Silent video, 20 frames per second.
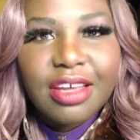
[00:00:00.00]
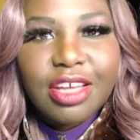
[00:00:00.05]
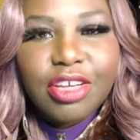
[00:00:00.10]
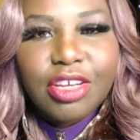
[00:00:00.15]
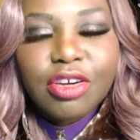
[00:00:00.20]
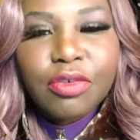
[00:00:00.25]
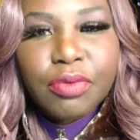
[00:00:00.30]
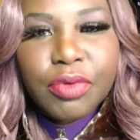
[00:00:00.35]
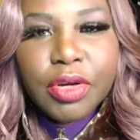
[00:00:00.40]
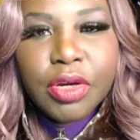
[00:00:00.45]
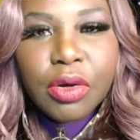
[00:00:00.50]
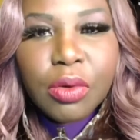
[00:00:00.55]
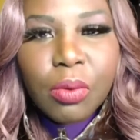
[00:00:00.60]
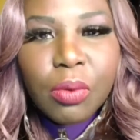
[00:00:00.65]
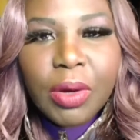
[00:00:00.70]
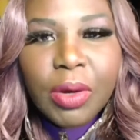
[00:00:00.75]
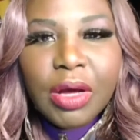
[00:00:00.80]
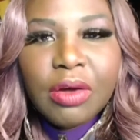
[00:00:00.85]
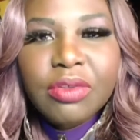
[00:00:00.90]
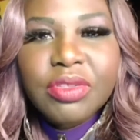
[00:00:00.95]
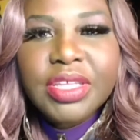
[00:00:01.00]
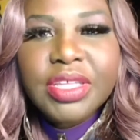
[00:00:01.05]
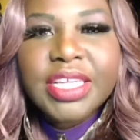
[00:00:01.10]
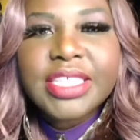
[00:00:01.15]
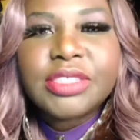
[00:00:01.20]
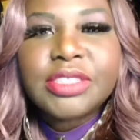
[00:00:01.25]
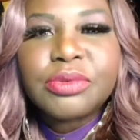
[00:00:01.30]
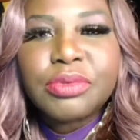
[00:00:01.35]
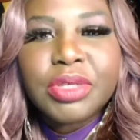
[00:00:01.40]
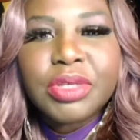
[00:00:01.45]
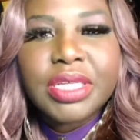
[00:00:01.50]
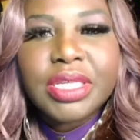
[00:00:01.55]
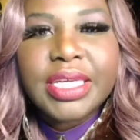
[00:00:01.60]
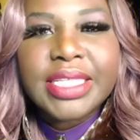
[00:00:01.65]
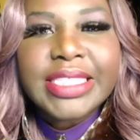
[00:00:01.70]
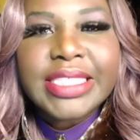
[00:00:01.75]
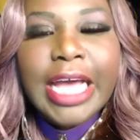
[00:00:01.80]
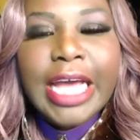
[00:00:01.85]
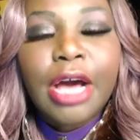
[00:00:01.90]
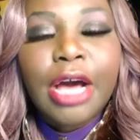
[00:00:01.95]
Your real wealth is real,
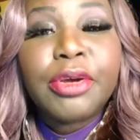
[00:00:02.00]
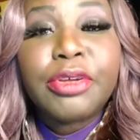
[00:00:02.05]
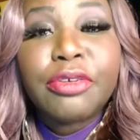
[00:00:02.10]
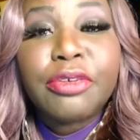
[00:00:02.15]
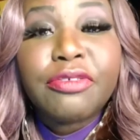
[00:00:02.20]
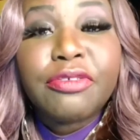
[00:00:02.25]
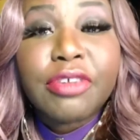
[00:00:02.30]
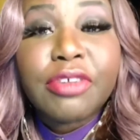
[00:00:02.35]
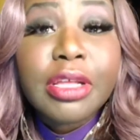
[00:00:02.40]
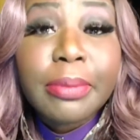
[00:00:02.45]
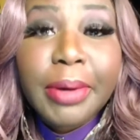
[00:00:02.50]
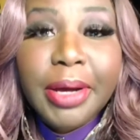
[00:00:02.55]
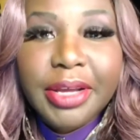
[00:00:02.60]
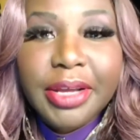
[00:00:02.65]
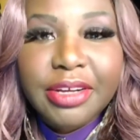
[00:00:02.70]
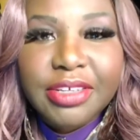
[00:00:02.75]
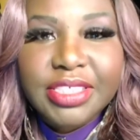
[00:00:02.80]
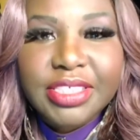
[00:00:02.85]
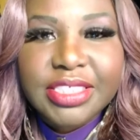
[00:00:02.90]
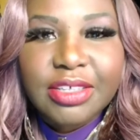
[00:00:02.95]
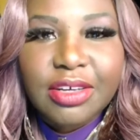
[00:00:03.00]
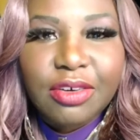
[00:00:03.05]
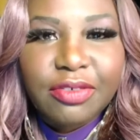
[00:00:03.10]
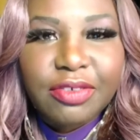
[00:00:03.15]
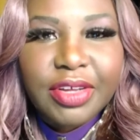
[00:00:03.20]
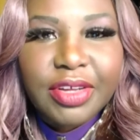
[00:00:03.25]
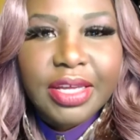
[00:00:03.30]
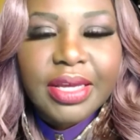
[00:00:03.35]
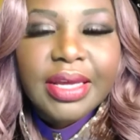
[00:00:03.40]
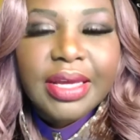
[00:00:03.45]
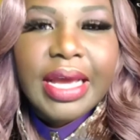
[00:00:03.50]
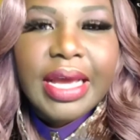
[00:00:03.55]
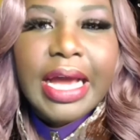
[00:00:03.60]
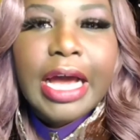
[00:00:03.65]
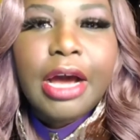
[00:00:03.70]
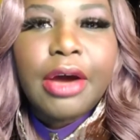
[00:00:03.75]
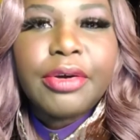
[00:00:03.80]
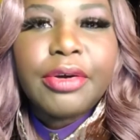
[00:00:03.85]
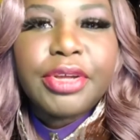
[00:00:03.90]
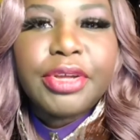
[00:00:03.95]
is how you feel about yourself,
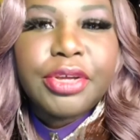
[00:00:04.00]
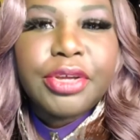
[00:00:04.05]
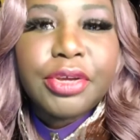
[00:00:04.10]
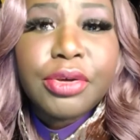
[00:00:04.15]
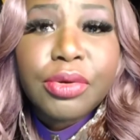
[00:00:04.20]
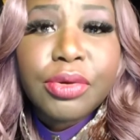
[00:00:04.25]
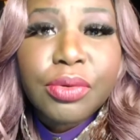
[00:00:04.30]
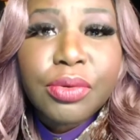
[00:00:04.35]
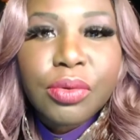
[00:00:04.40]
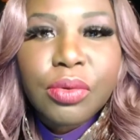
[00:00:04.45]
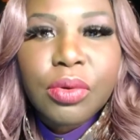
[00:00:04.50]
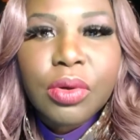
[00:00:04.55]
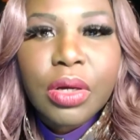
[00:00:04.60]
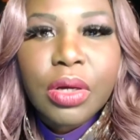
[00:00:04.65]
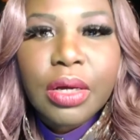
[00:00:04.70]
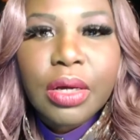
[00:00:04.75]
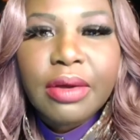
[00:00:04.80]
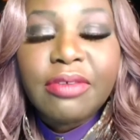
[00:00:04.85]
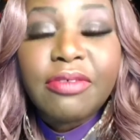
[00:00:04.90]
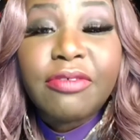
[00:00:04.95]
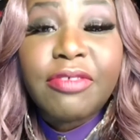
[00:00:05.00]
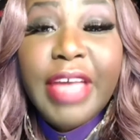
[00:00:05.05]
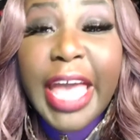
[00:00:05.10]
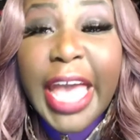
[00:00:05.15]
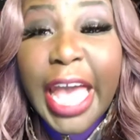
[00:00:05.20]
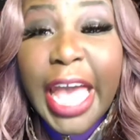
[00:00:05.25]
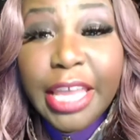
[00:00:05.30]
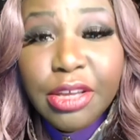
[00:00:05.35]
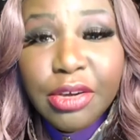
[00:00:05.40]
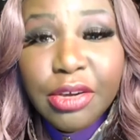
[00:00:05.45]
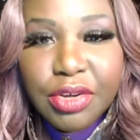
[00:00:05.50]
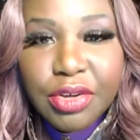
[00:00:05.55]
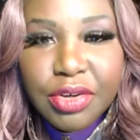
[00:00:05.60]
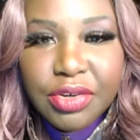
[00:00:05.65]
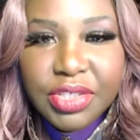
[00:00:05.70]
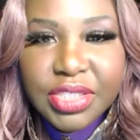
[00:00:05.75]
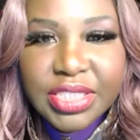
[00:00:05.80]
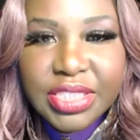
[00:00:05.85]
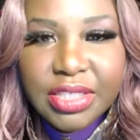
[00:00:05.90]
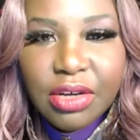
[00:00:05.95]
how you value
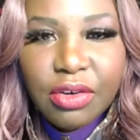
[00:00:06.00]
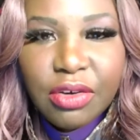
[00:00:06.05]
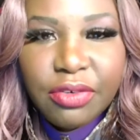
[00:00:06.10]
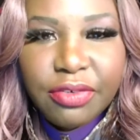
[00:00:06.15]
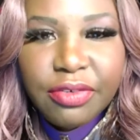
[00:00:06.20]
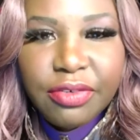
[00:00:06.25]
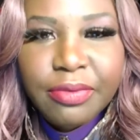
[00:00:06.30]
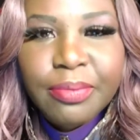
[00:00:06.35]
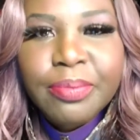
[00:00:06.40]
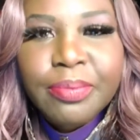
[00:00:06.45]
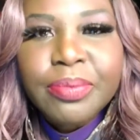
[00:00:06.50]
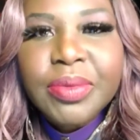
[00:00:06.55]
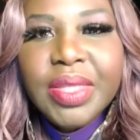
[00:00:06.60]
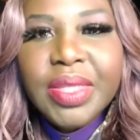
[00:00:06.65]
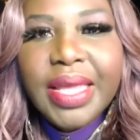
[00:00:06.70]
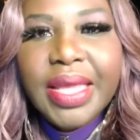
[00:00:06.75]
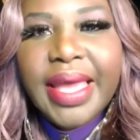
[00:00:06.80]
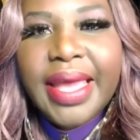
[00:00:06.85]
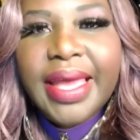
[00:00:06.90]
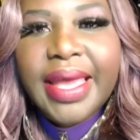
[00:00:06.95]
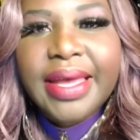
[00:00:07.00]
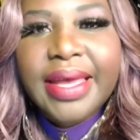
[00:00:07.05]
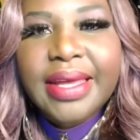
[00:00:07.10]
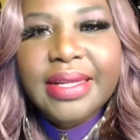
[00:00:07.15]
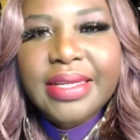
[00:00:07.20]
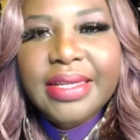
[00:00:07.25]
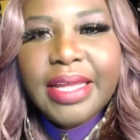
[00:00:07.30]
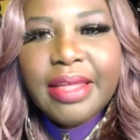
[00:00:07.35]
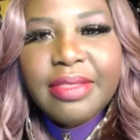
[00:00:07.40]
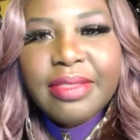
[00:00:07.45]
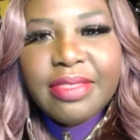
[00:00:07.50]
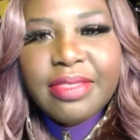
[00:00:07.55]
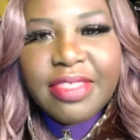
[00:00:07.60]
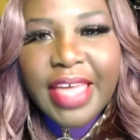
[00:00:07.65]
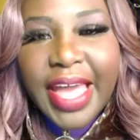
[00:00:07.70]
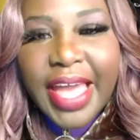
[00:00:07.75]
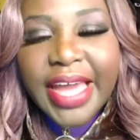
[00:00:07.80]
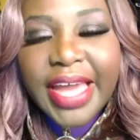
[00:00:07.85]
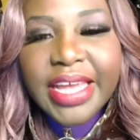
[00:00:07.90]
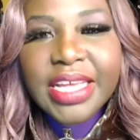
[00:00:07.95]
yourself, and
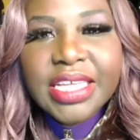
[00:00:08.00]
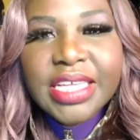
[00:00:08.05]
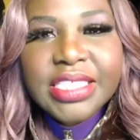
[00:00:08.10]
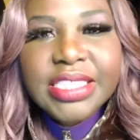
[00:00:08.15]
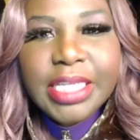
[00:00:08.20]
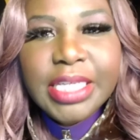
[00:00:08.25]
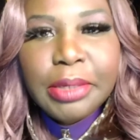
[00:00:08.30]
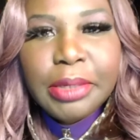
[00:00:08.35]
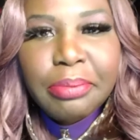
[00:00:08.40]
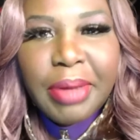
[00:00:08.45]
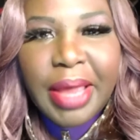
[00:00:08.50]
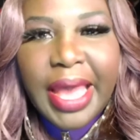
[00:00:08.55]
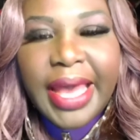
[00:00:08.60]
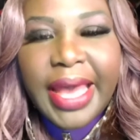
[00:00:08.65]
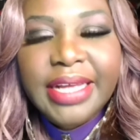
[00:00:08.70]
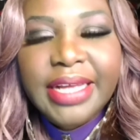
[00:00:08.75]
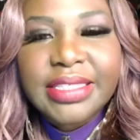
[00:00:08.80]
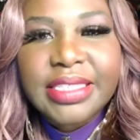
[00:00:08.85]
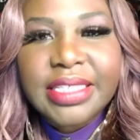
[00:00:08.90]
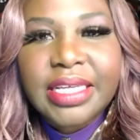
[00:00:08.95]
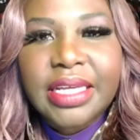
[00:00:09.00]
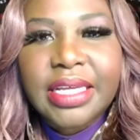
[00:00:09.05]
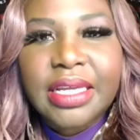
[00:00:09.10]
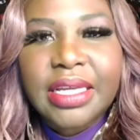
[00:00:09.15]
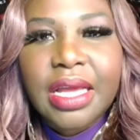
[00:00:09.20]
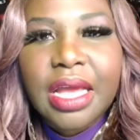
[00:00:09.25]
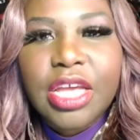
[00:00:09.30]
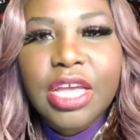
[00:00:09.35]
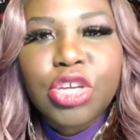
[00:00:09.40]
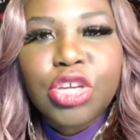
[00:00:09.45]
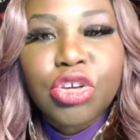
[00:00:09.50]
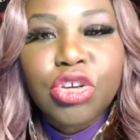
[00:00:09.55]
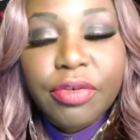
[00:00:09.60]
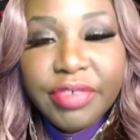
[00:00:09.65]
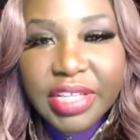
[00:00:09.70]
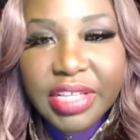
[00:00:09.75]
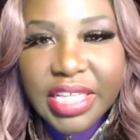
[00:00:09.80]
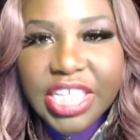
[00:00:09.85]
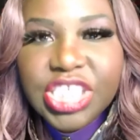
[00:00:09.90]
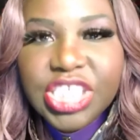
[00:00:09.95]
that is impacting your
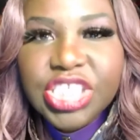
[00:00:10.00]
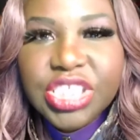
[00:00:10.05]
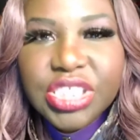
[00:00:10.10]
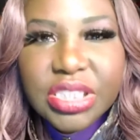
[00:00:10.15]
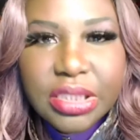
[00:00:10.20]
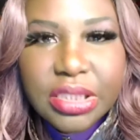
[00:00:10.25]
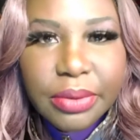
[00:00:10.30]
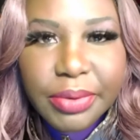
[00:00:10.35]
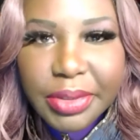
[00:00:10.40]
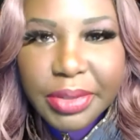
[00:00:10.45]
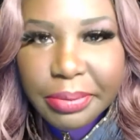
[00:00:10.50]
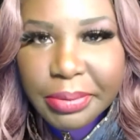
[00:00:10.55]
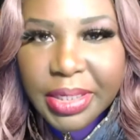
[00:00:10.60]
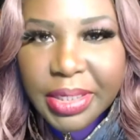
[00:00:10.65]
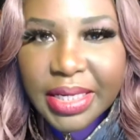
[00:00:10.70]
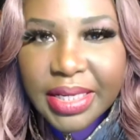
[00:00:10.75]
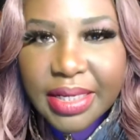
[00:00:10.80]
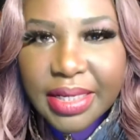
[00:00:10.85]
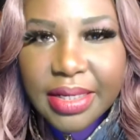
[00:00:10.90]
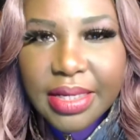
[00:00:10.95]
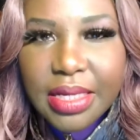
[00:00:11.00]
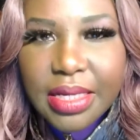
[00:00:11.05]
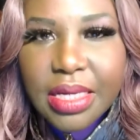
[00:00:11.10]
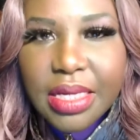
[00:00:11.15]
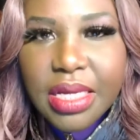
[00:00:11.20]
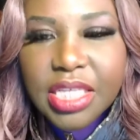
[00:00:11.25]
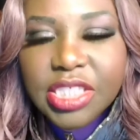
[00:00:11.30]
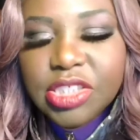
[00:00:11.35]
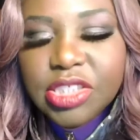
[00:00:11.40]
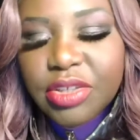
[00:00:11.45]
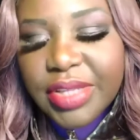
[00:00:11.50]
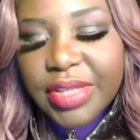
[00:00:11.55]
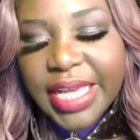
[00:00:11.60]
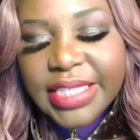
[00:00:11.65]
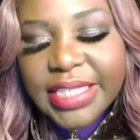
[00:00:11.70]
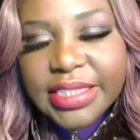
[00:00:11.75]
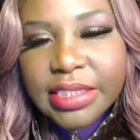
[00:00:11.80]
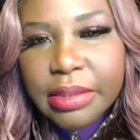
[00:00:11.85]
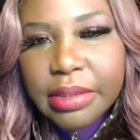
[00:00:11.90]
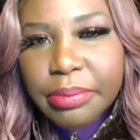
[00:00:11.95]
relationship with money. So
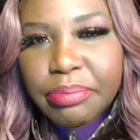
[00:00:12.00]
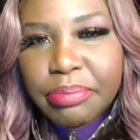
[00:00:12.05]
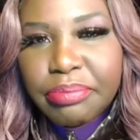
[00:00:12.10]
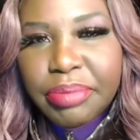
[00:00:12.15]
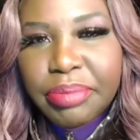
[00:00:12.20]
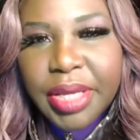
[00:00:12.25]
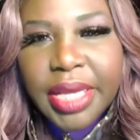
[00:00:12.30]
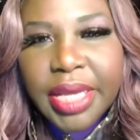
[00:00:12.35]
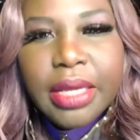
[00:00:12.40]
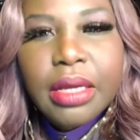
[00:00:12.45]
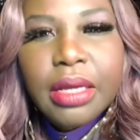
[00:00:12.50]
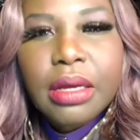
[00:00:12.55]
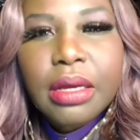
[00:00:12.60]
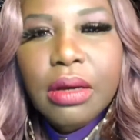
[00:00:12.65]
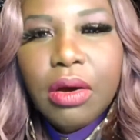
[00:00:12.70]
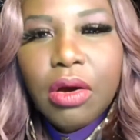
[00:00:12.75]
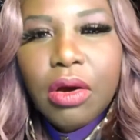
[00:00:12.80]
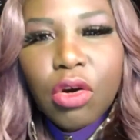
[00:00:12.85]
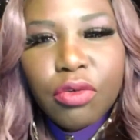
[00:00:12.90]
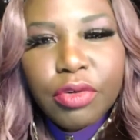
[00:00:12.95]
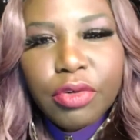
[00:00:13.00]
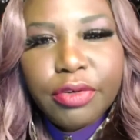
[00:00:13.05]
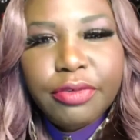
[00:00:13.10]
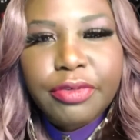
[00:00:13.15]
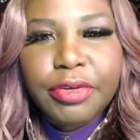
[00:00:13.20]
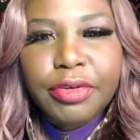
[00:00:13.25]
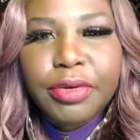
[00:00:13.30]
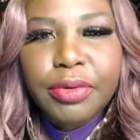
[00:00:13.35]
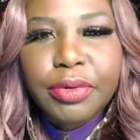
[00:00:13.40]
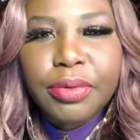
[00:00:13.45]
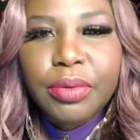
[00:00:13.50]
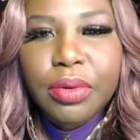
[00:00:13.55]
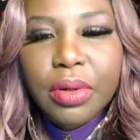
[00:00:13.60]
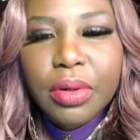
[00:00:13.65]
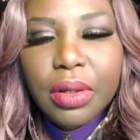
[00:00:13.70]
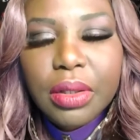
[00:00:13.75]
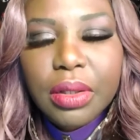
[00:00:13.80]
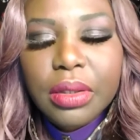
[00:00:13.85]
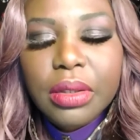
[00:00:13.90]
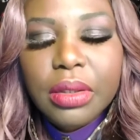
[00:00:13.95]
that's the big overview
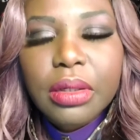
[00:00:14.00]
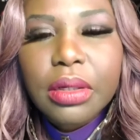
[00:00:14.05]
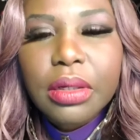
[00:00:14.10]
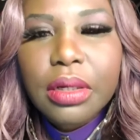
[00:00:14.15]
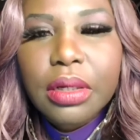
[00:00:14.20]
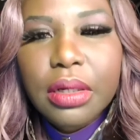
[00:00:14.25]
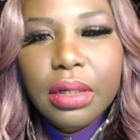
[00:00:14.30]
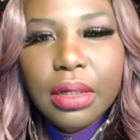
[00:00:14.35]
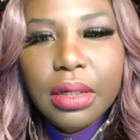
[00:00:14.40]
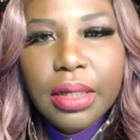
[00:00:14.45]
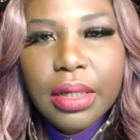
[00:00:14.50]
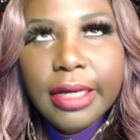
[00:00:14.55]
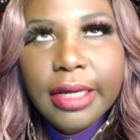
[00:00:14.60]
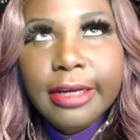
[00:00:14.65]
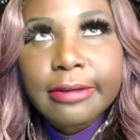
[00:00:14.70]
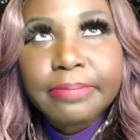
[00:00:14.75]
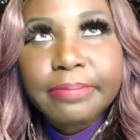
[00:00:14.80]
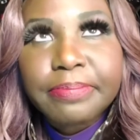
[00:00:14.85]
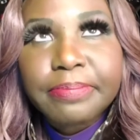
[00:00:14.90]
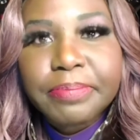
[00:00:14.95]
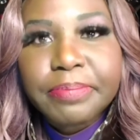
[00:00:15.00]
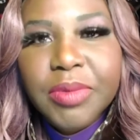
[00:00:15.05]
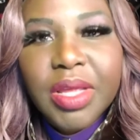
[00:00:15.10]
look um,